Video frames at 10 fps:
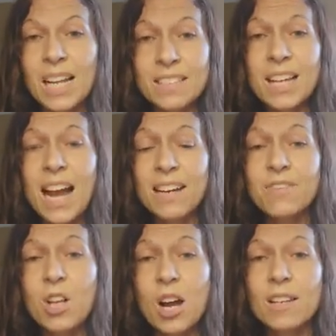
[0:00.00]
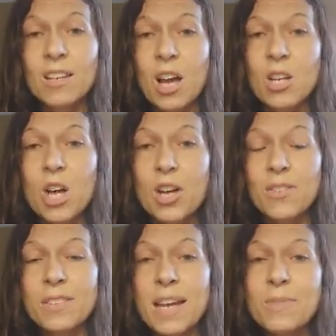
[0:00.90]
It's kind of along
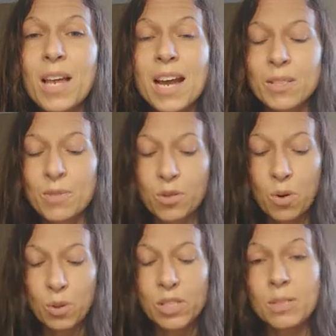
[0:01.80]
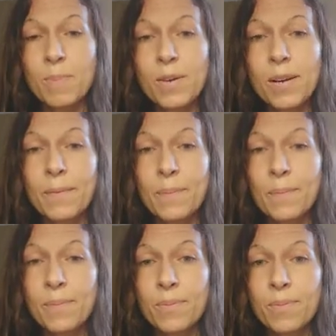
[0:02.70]
the same lines with the Holy Spirit,
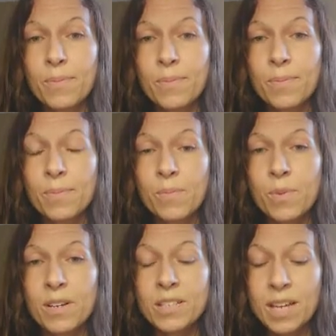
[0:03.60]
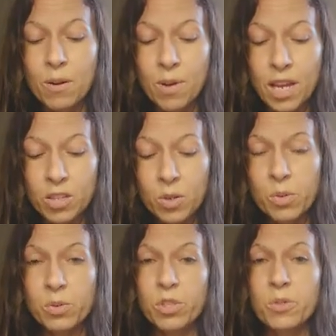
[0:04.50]
where he's like, well, I
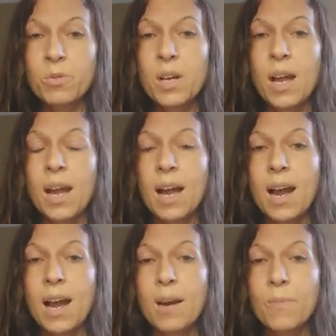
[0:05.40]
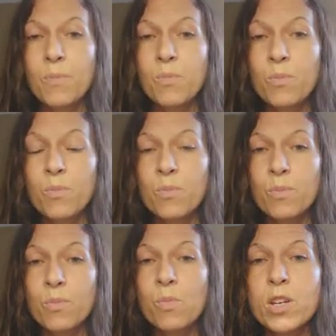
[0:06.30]
told you
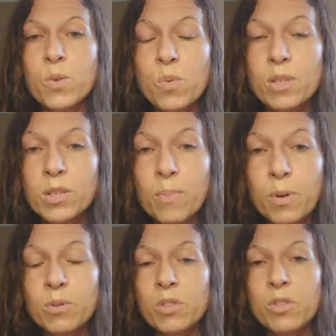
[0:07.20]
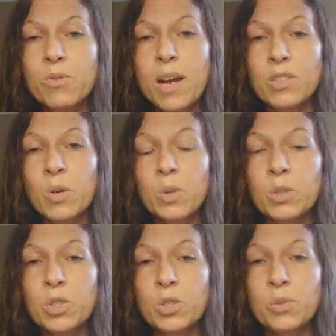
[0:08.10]
what you were supposed to do. I
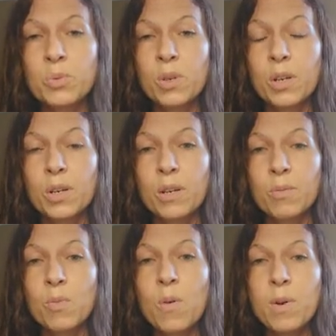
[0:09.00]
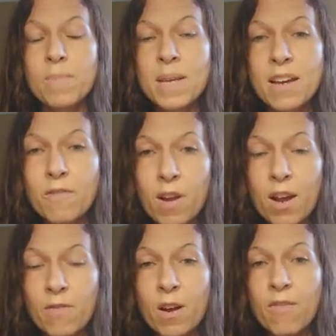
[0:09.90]
told you what would be of
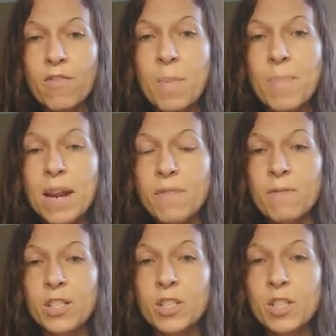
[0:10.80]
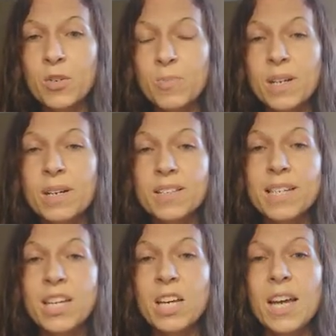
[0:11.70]
a benefit to you because
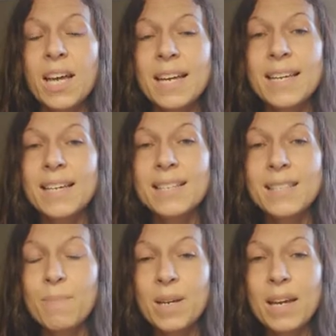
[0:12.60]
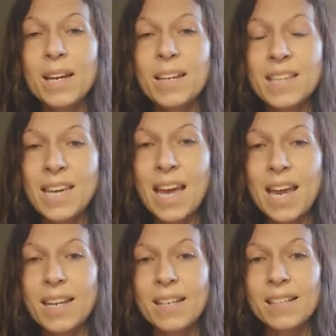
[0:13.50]
he's the beginning and the
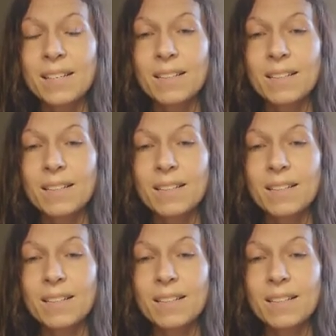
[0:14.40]
end.